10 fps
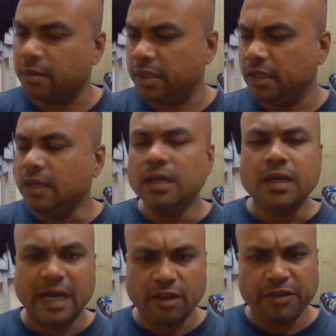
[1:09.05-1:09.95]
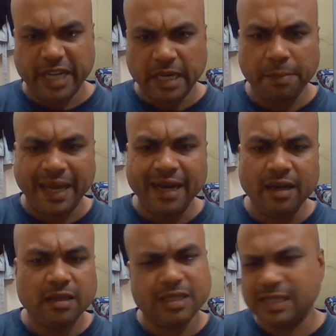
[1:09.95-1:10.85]
I mean, kind of a data plan,
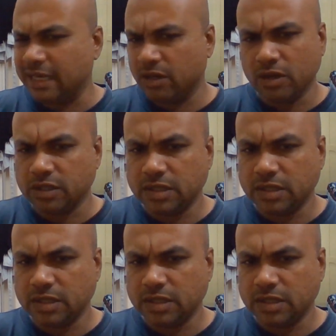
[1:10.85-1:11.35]
just like your